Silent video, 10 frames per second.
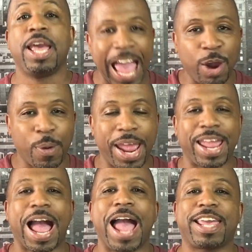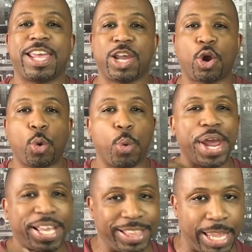That way I can
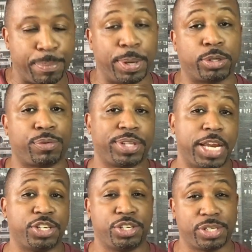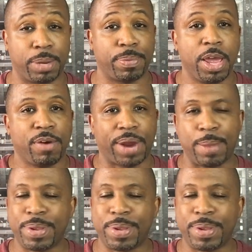quickly build a relationship, right?